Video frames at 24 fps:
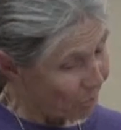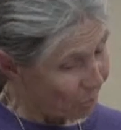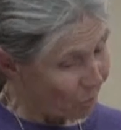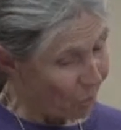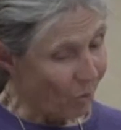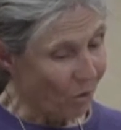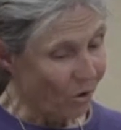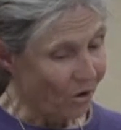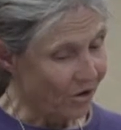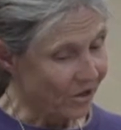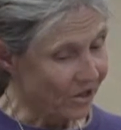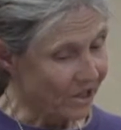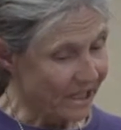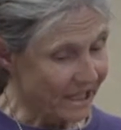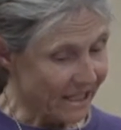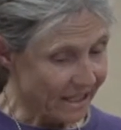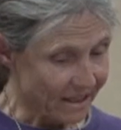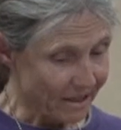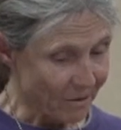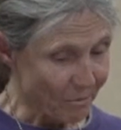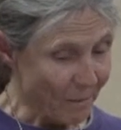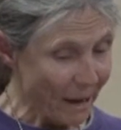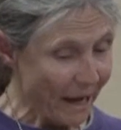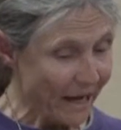born
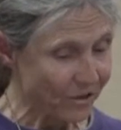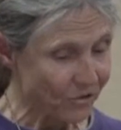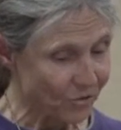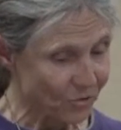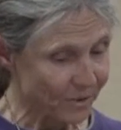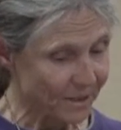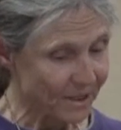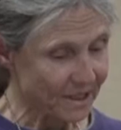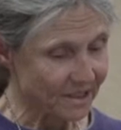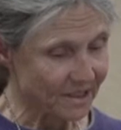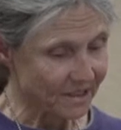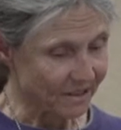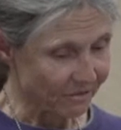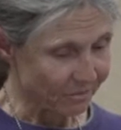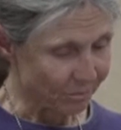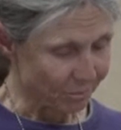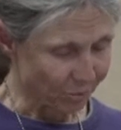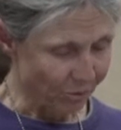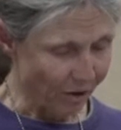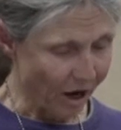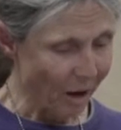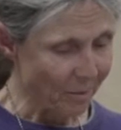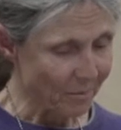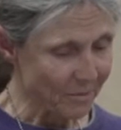in the matrix of
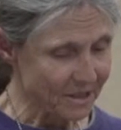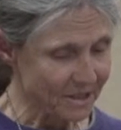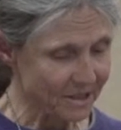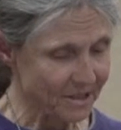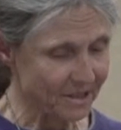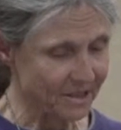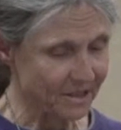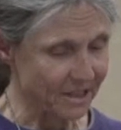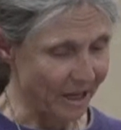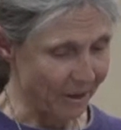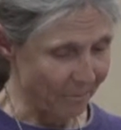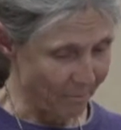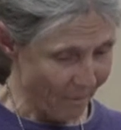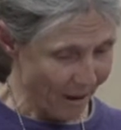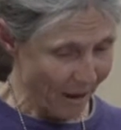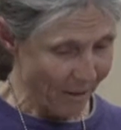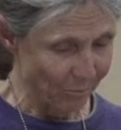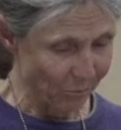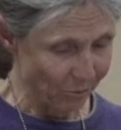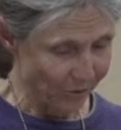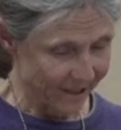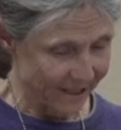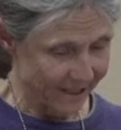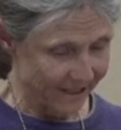promise and
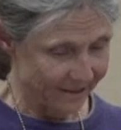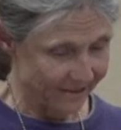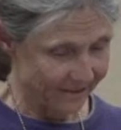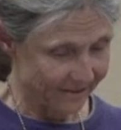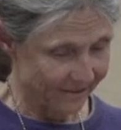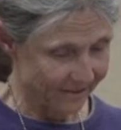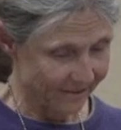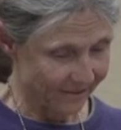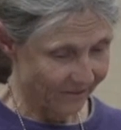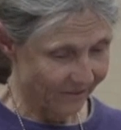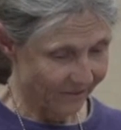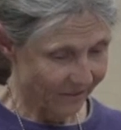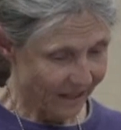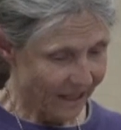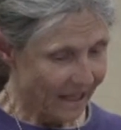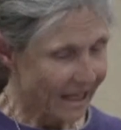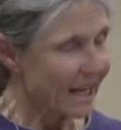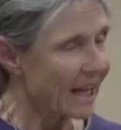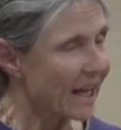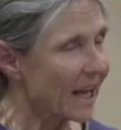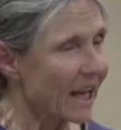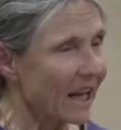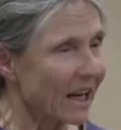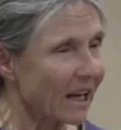memory.
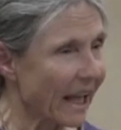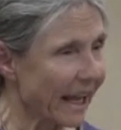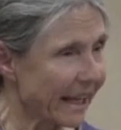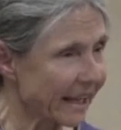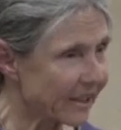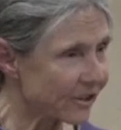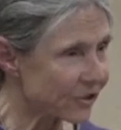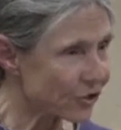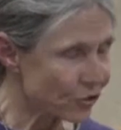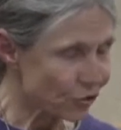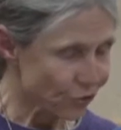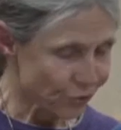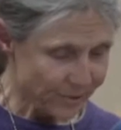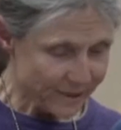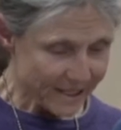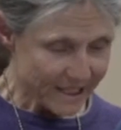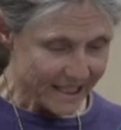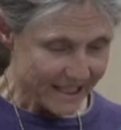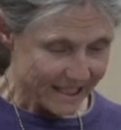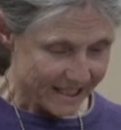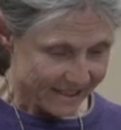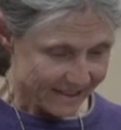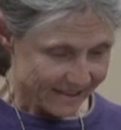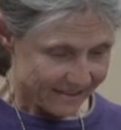Like a
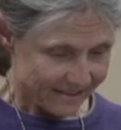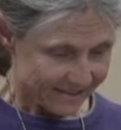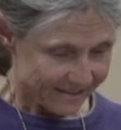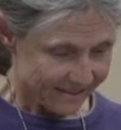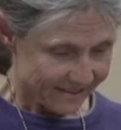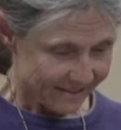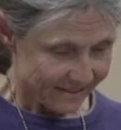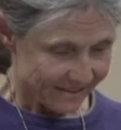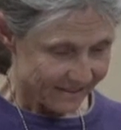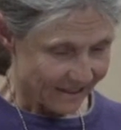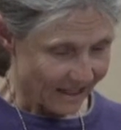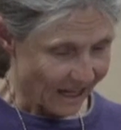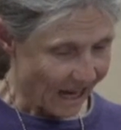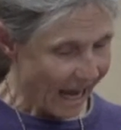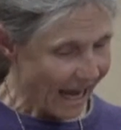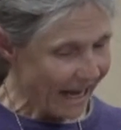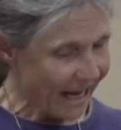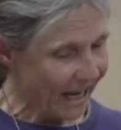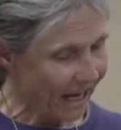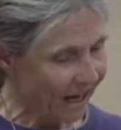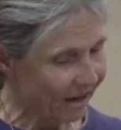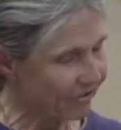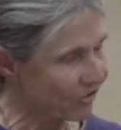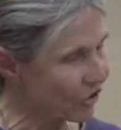tree, I
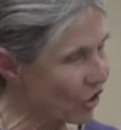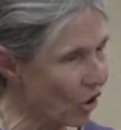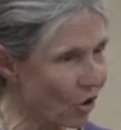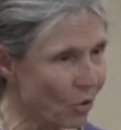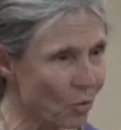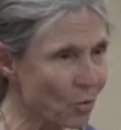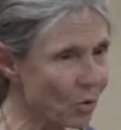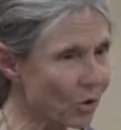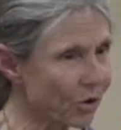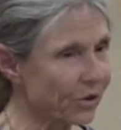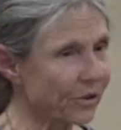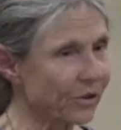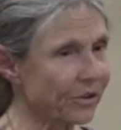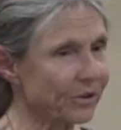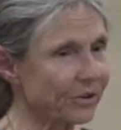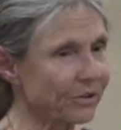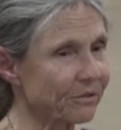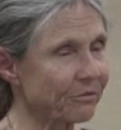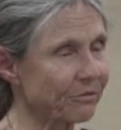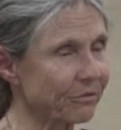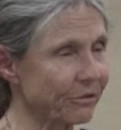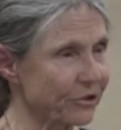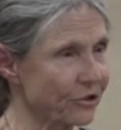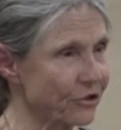have no
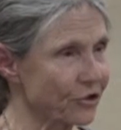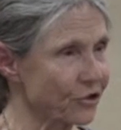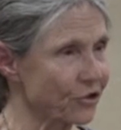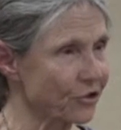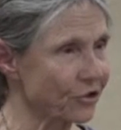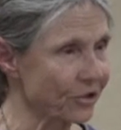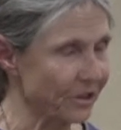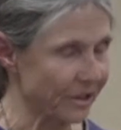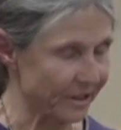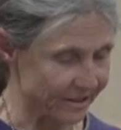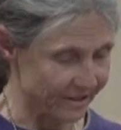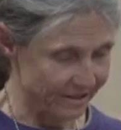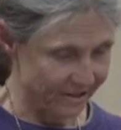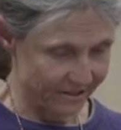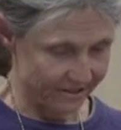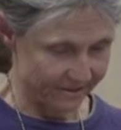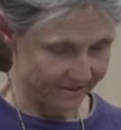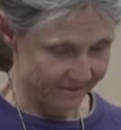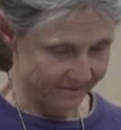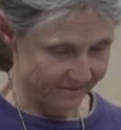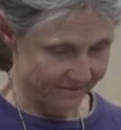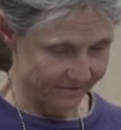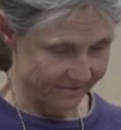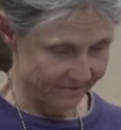word for should.
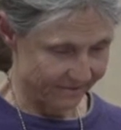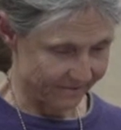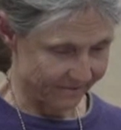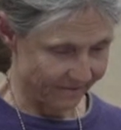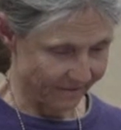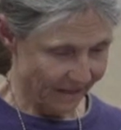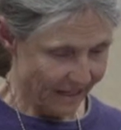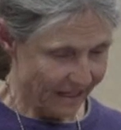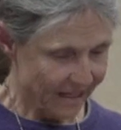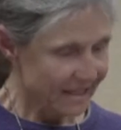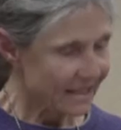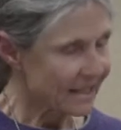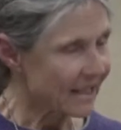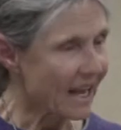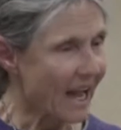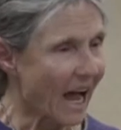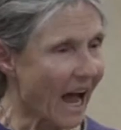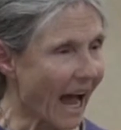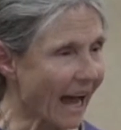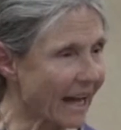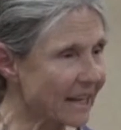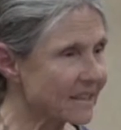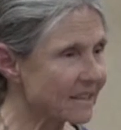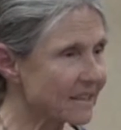
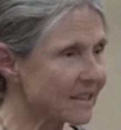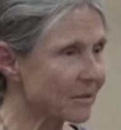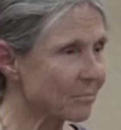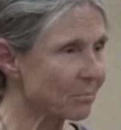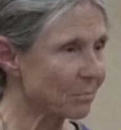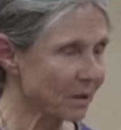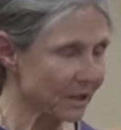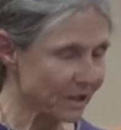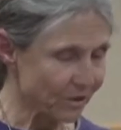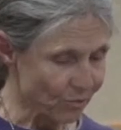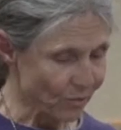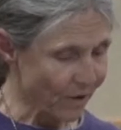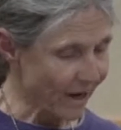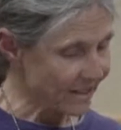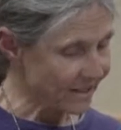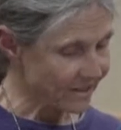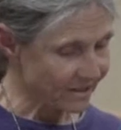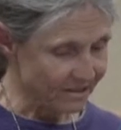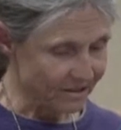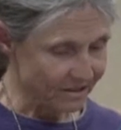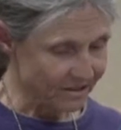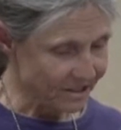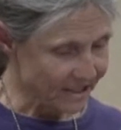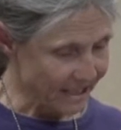I simply
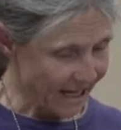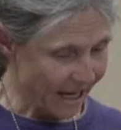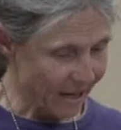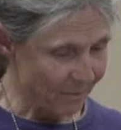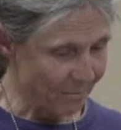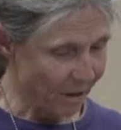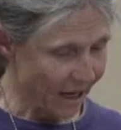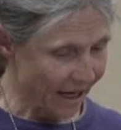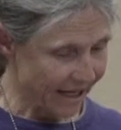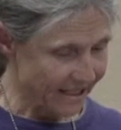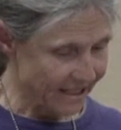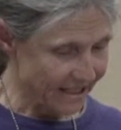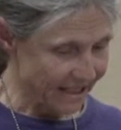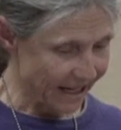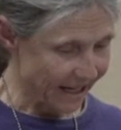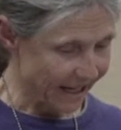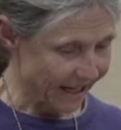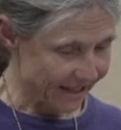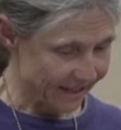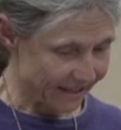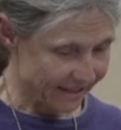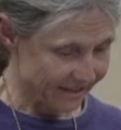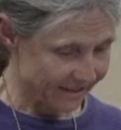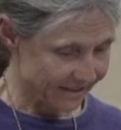wrestle day by
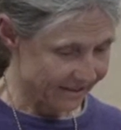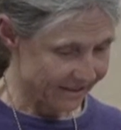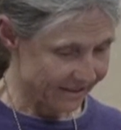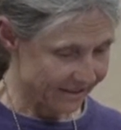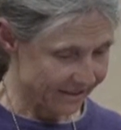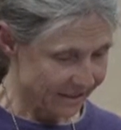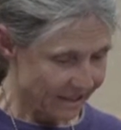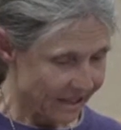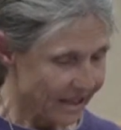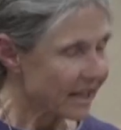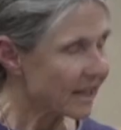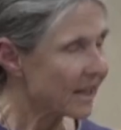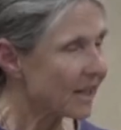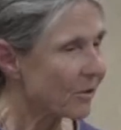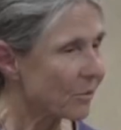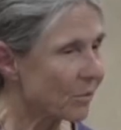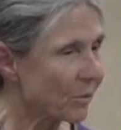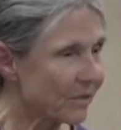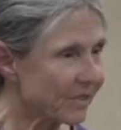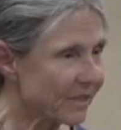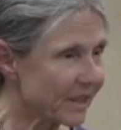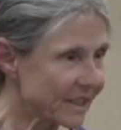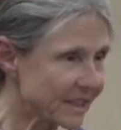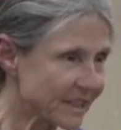day
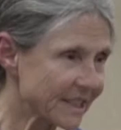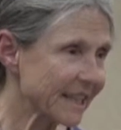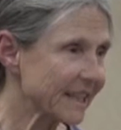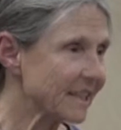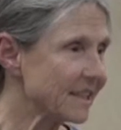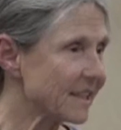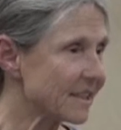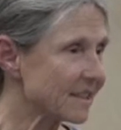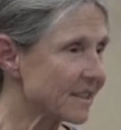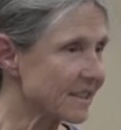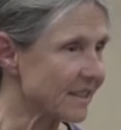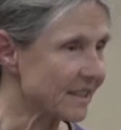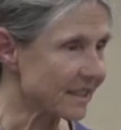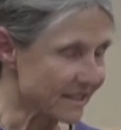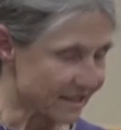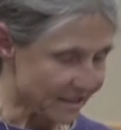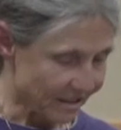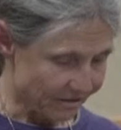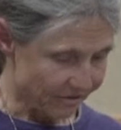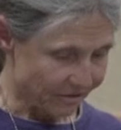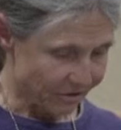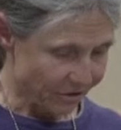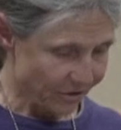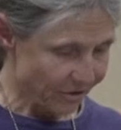with the dignities
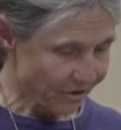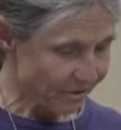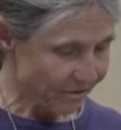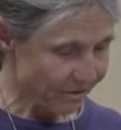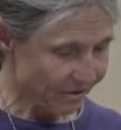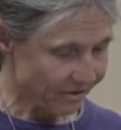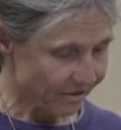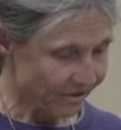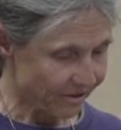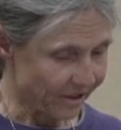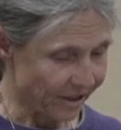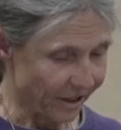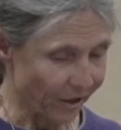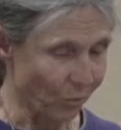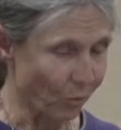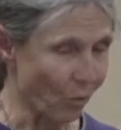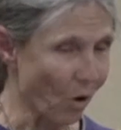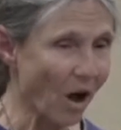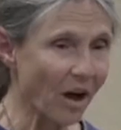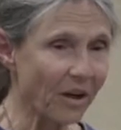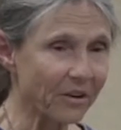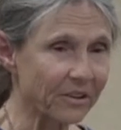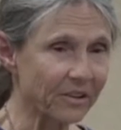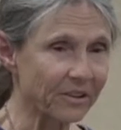of earth and
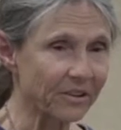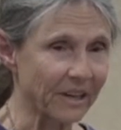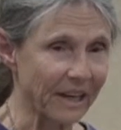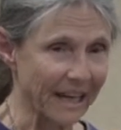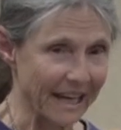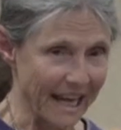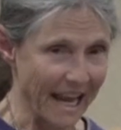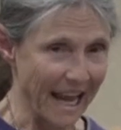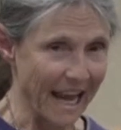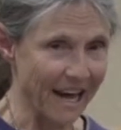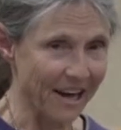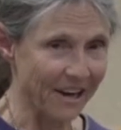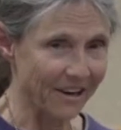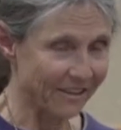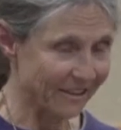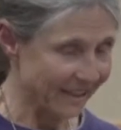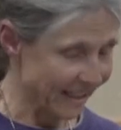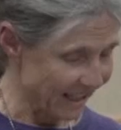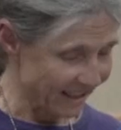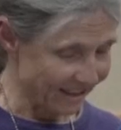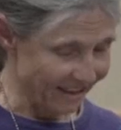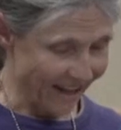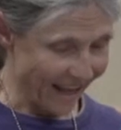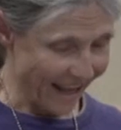water and air
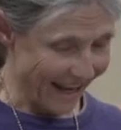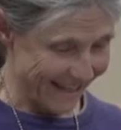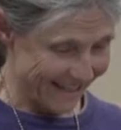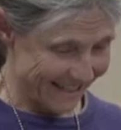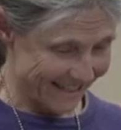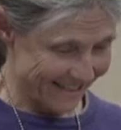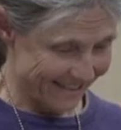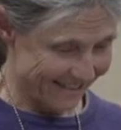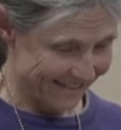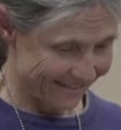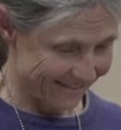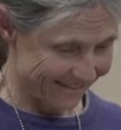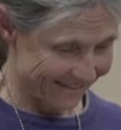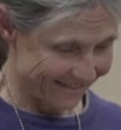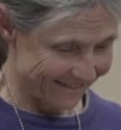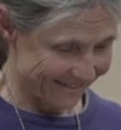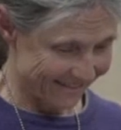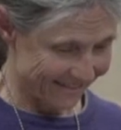and light,